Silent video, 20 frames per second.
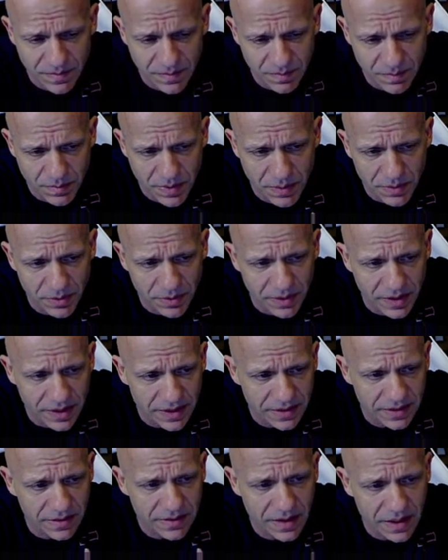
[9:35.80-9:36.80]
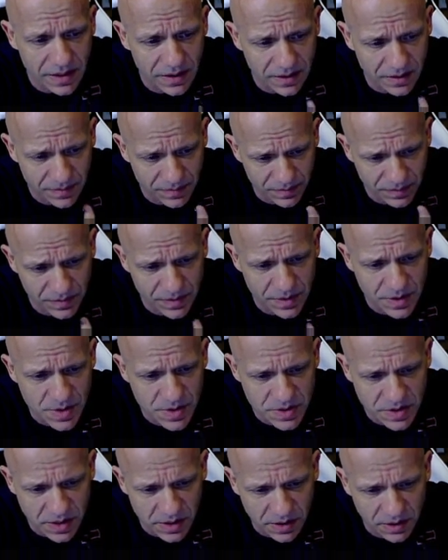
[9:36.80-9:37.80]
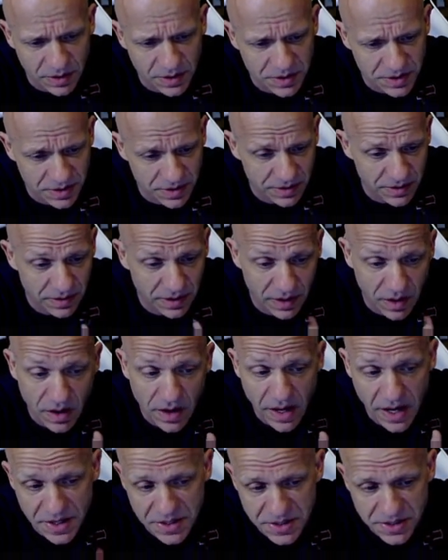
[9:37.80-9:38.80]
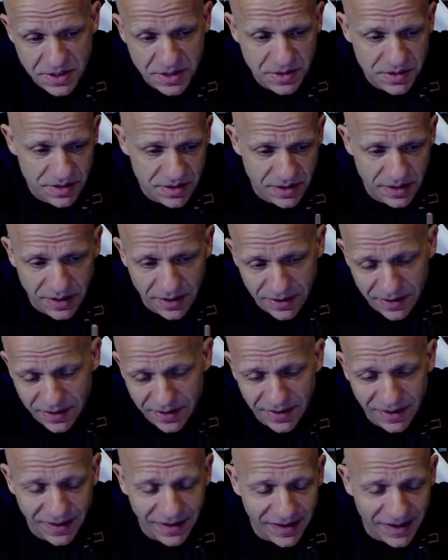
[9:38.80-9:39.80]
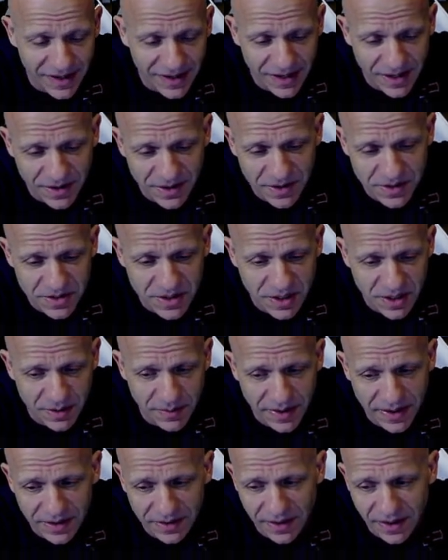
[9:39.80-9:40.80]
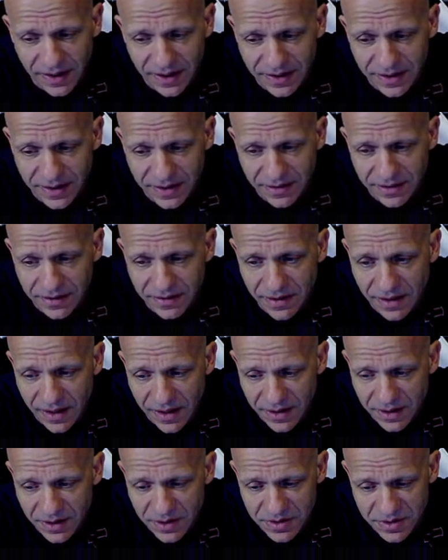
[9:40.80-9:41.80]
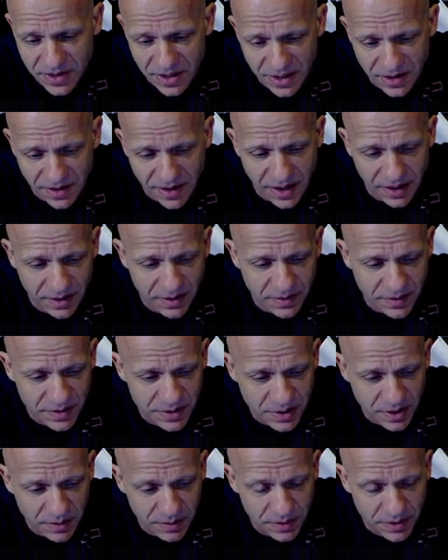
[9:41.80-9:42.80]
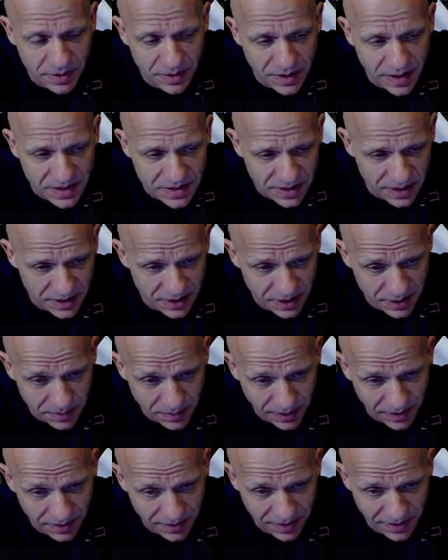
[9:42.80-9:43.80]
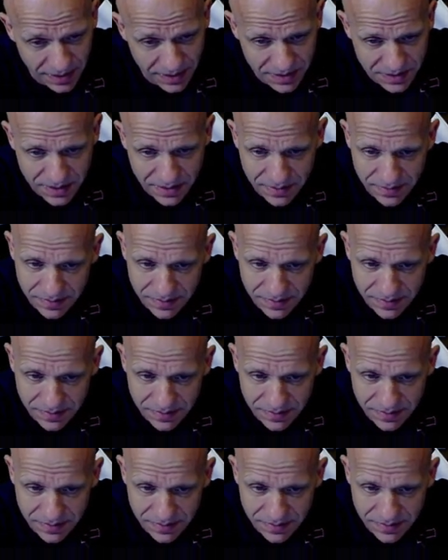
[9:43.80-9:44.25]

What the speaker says: people that are using Clojure, and they're like, oh yeah, just use the command line and use the interactive interpreter, and that's how you debug things.